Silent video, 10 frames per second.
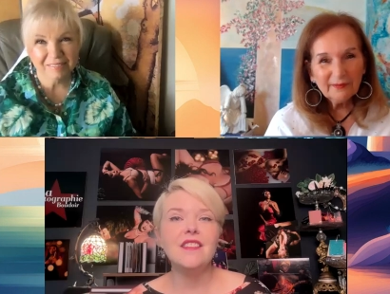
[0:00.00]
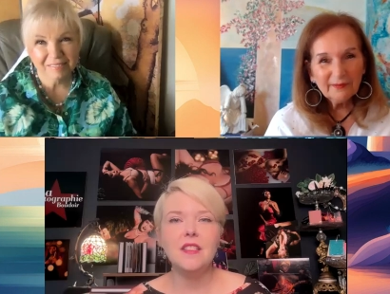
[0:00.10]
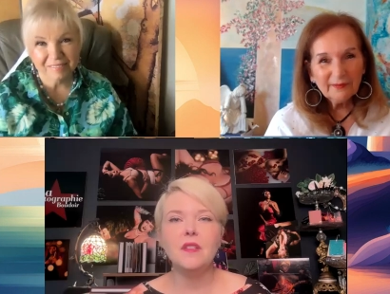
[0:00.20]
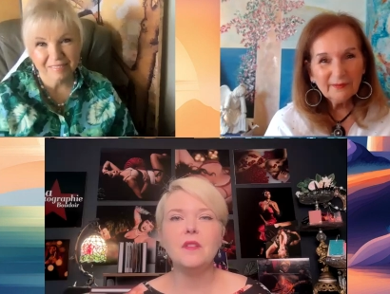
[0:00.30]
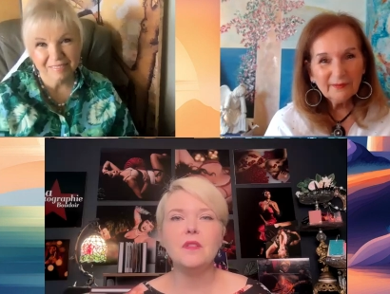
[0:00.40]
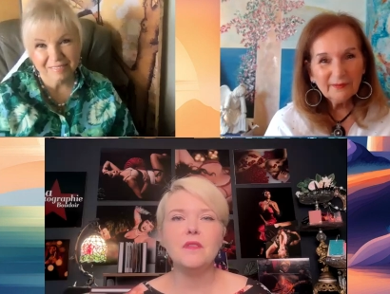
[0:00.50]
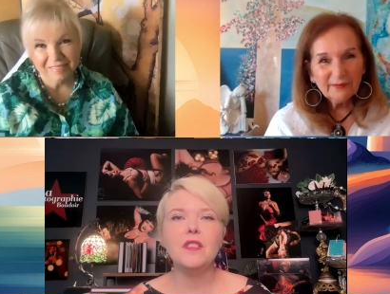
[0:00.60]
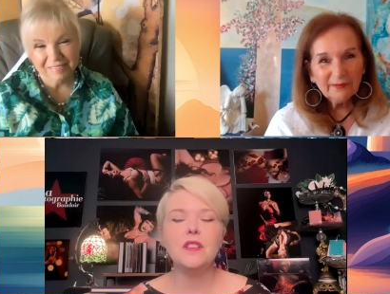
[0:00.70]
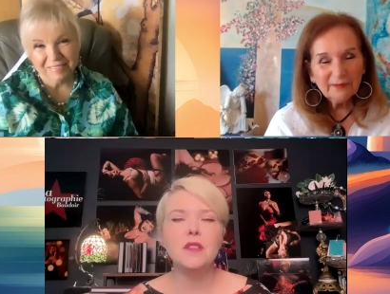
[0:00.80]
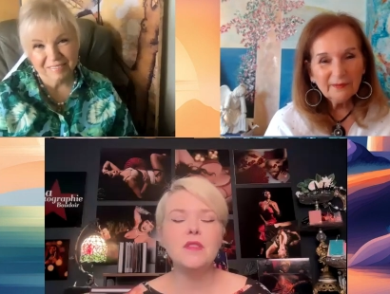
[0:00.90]
Speaker 1: to
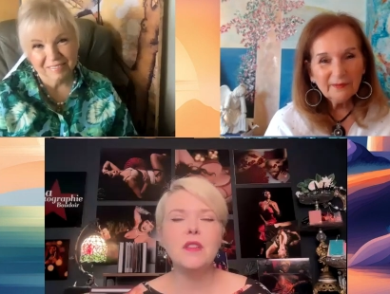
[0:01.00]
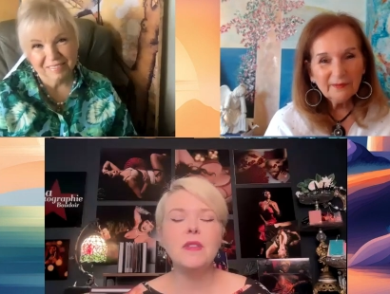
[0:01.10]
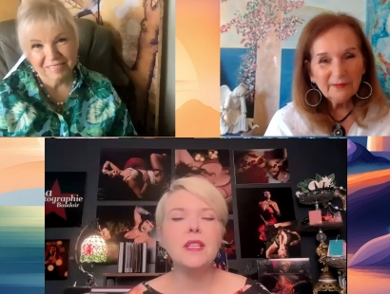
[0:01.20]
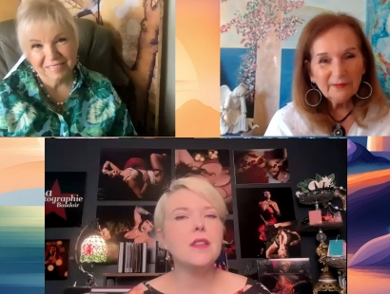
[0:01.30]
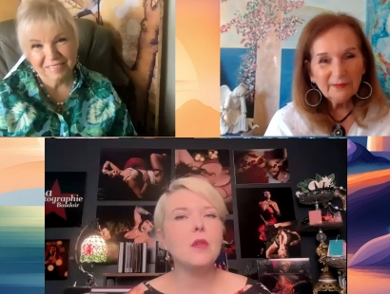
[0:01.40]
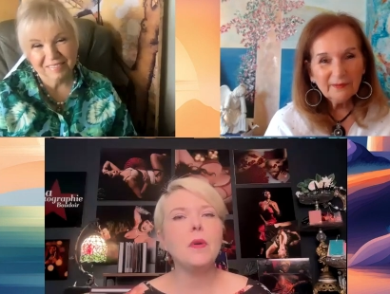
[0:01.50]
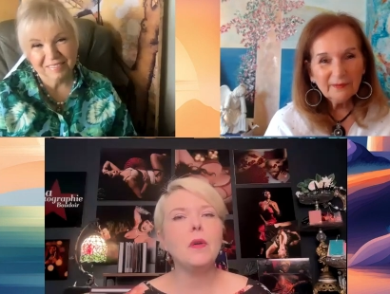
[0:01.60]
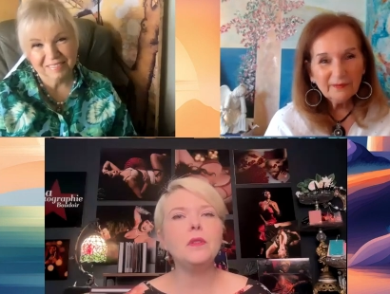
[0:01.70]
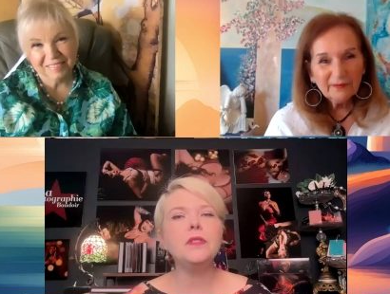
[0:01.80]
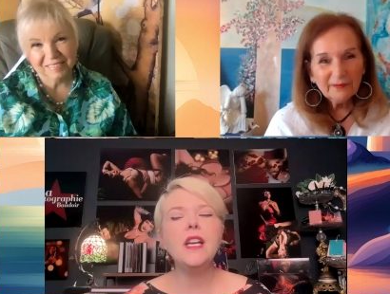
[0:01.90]
to do something so
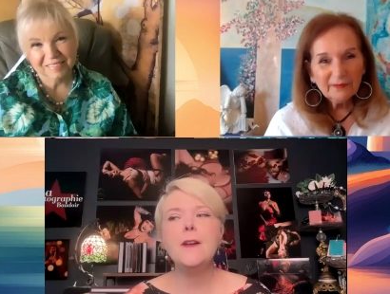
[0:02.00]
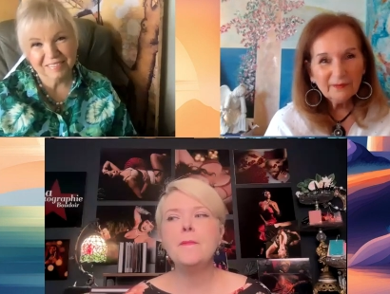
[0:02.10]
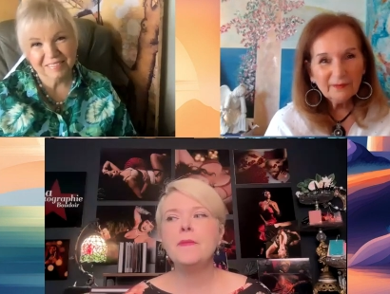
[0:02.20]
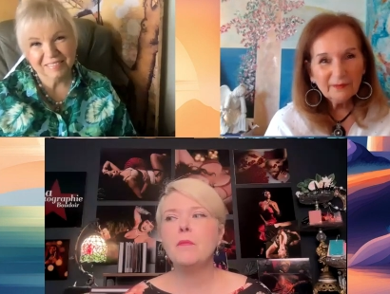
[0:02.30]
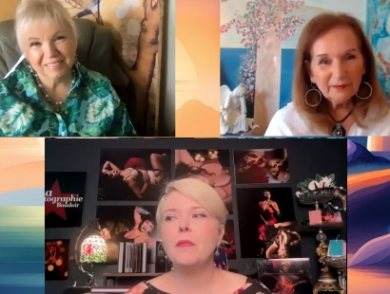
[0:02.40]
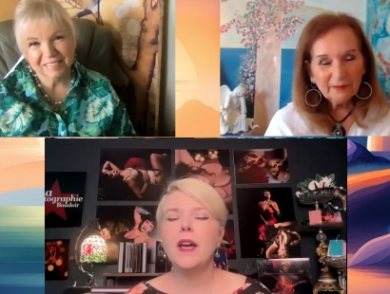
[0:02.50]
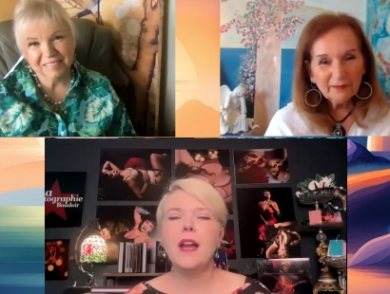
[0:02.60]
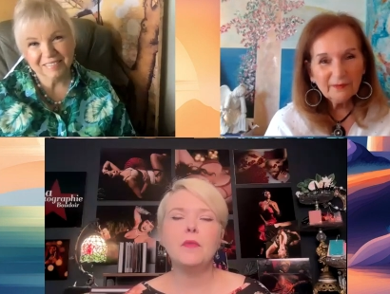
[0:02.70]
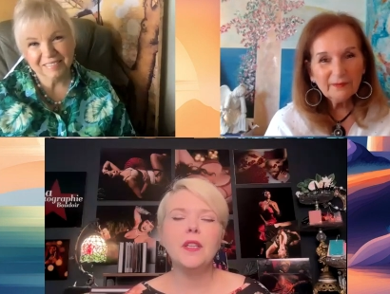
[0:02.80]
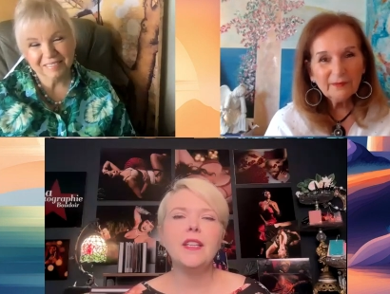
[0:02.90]
bold. But
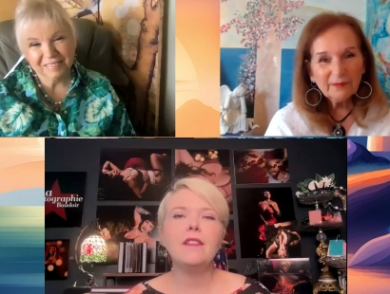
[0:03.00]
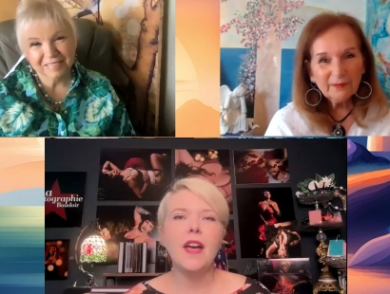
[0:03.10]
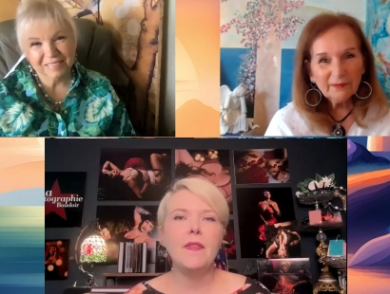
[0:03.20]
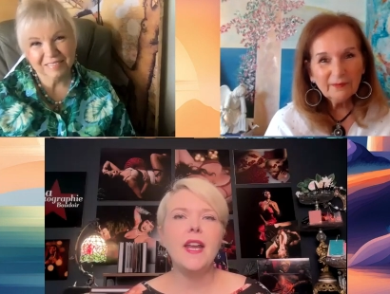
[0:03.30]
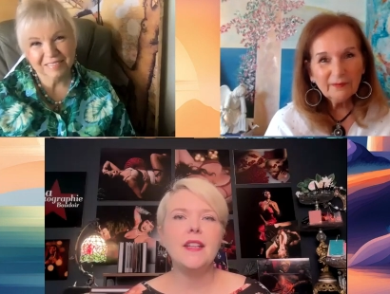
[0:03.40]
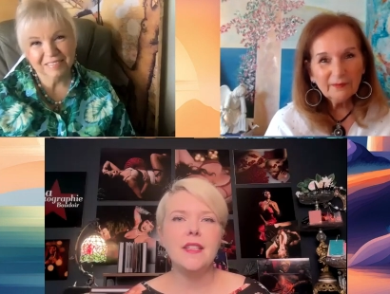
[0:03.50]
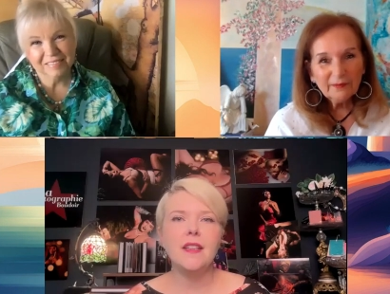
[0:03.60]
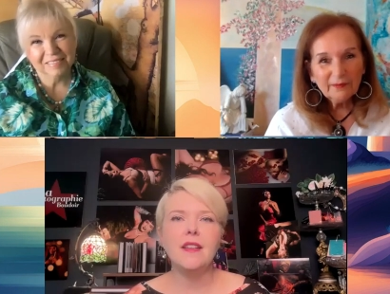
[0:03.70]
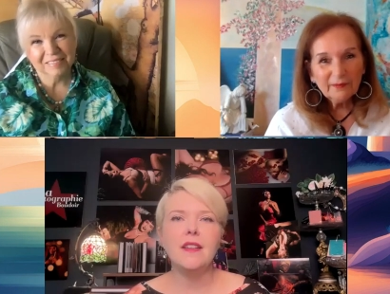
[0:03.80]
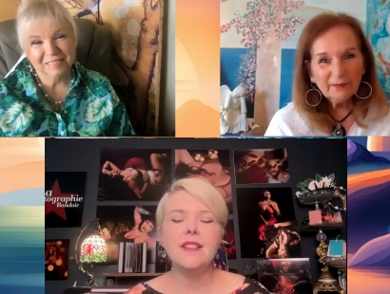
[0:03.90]
I'm really glad that I
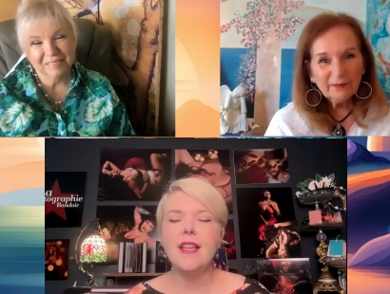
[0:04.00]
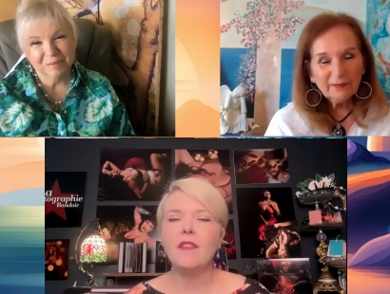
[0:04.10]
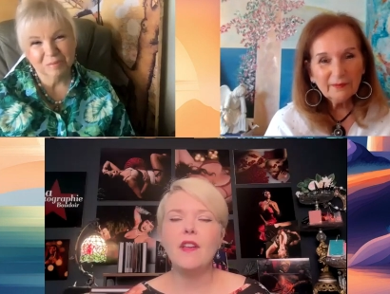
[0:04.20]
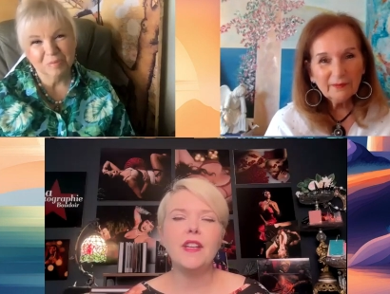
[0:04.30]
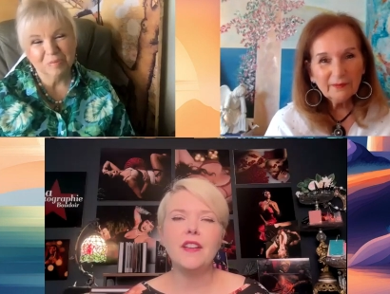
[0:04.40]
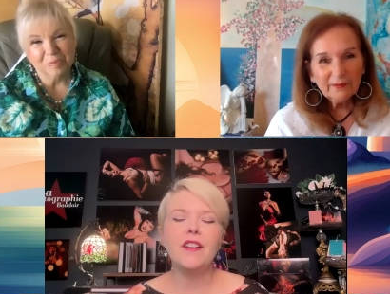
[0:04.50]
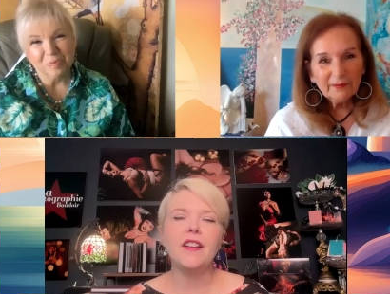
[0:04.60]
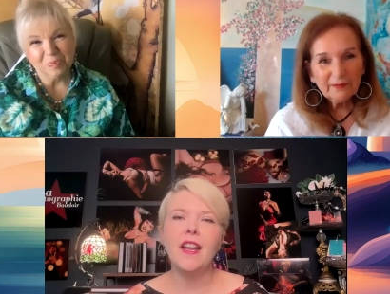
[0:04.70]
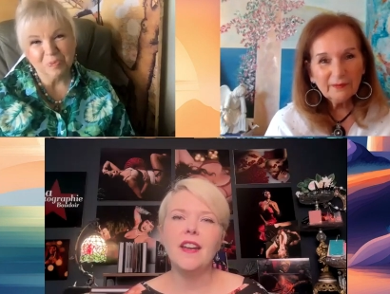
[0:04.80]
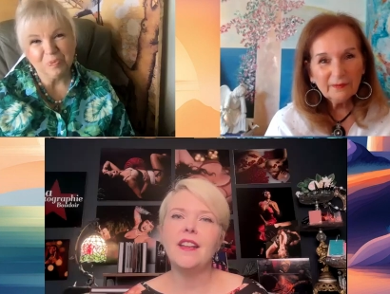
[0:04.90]
did because I love it here in
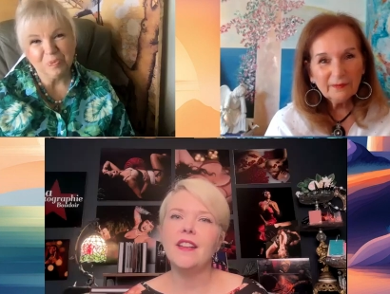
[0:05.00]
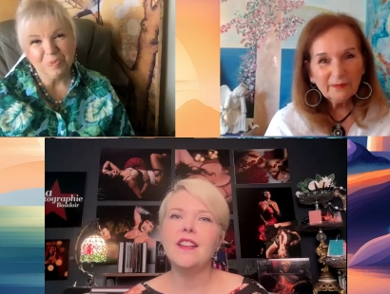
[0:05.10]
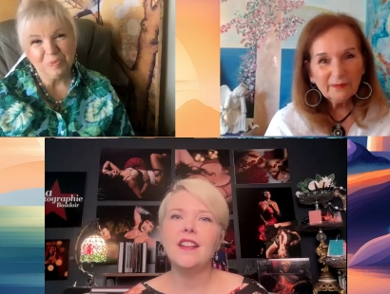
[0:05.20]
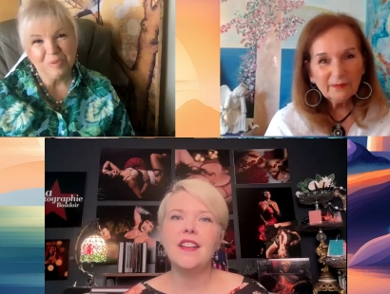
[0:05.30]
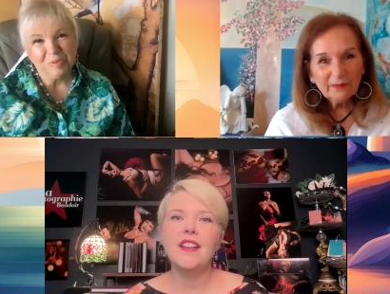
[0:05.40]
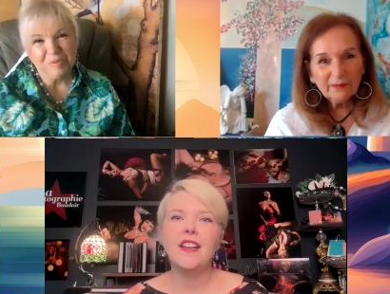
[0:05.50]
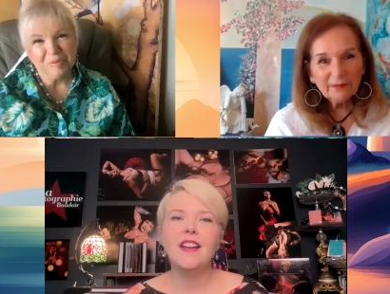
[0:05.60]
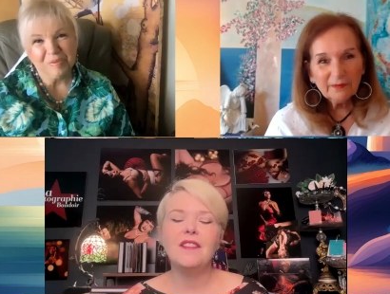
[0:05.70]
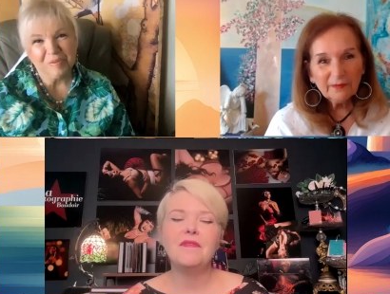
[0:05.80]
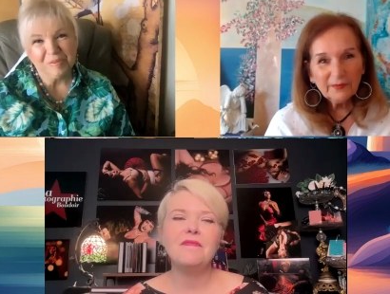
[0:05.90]
Connecticut.
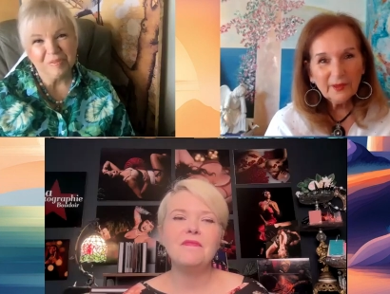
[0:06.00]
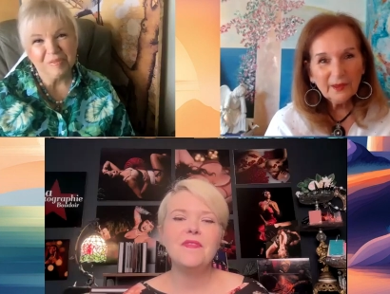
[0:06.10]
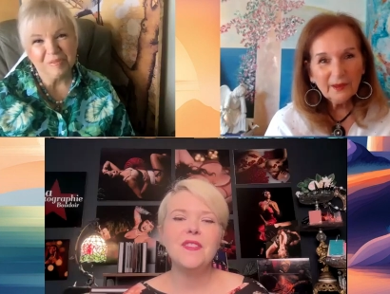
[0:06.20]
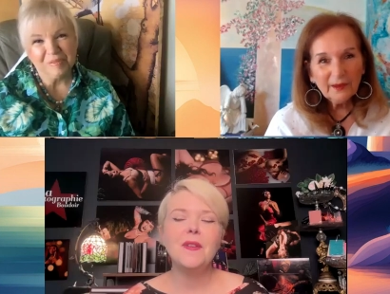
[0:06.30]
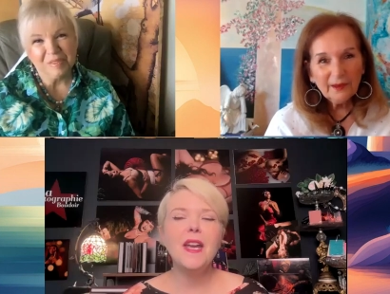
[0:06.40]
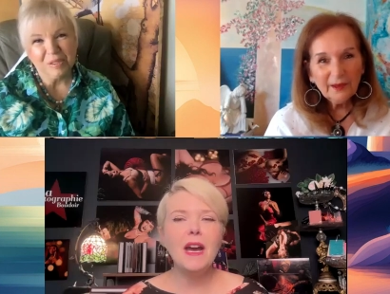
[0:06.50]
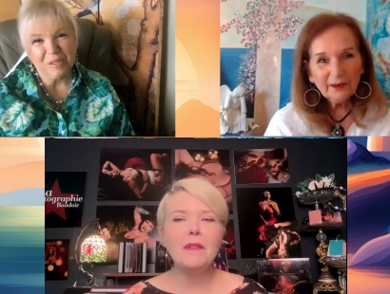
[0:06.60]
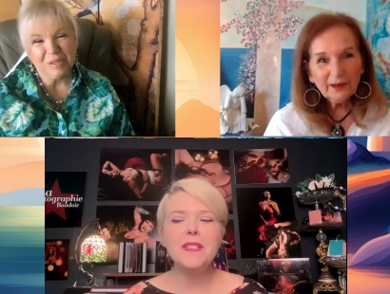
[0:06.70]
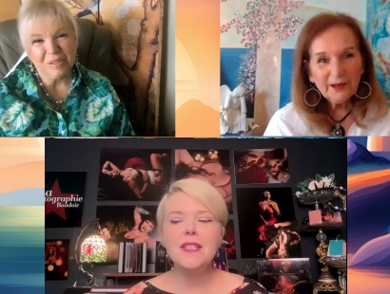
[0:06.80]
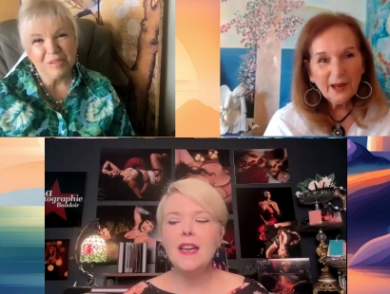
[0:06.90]
Um, so yeah, I
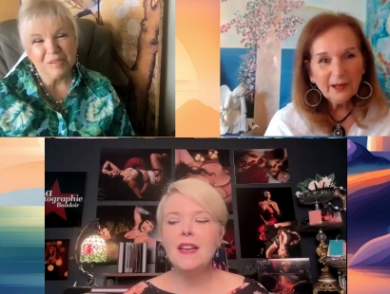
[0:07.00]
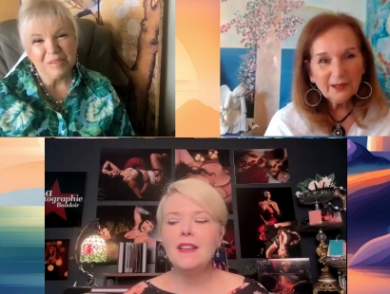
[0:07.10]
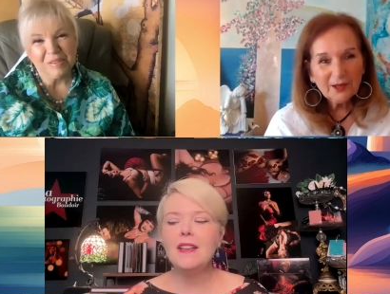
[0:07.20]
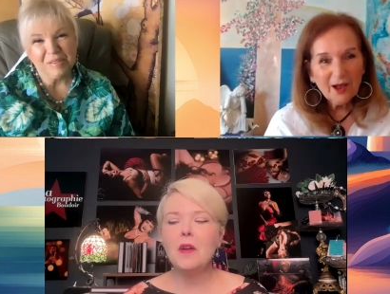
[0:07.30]
would say you